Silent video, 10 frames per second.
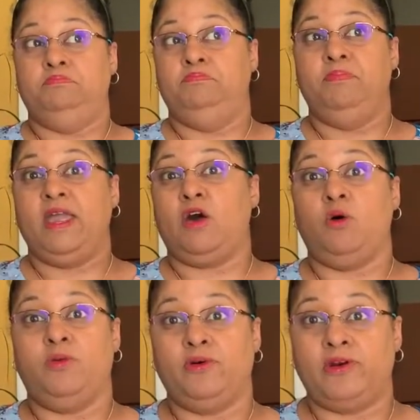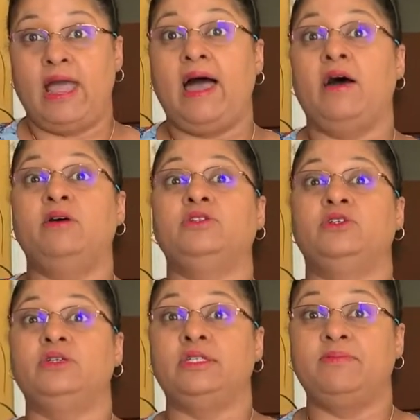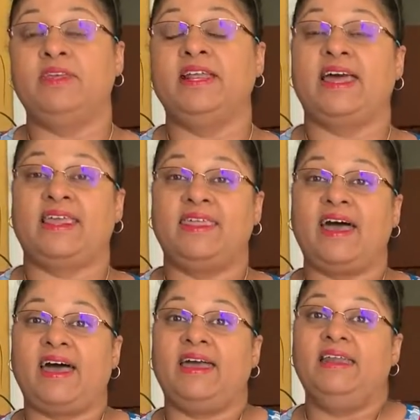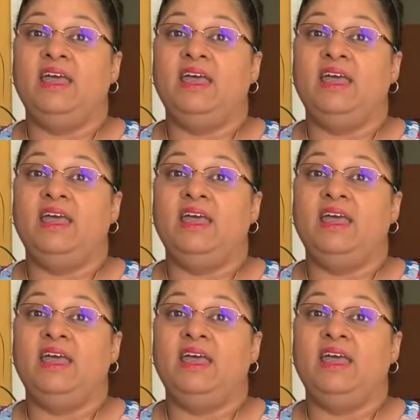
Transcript: big old porterhouse or something like that.